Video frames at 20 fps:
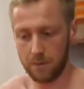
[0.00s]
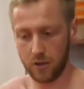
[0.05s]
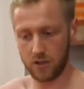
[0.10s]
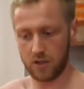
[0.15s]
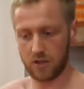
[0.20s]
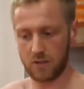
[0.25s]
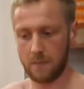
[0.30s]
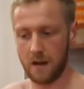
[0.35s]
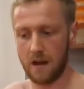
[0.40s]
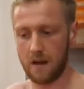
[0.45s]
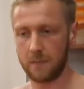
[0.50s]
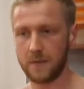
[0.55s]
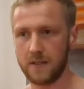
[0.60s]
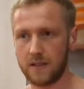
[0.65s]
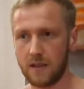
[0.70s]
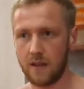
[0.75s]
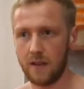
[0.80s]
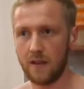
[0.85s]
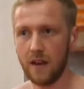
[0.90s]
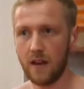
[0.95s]
push them up
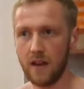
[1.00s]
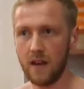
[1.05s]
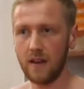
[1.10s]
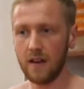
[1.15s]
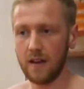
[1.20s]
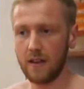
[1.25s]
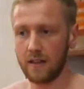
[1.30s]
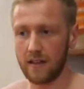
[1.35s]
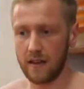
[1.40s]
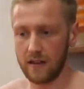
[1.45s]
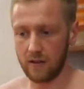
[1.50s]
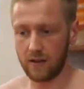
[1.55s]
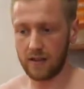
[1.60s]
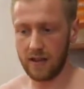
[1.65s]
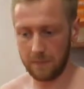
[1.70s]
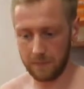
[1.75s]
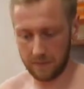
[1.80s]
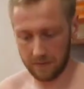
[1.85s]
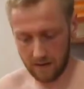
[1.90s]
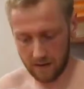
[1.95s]
so that you're
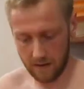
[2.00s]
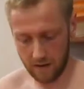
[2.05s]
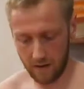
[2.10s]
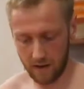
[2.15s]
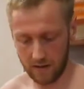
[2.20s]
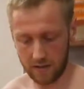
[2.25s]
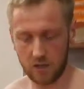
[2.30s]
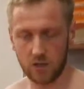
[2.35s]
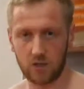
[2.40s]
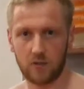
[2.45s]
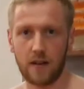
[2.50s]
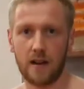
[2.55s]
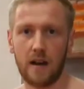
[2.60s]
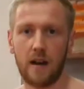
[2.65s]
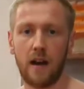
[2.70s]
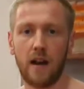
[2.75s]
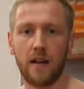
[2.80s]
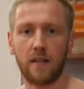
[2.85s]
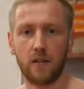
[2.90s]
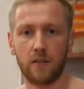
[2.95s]
keeping that nice straight
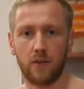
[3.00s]
line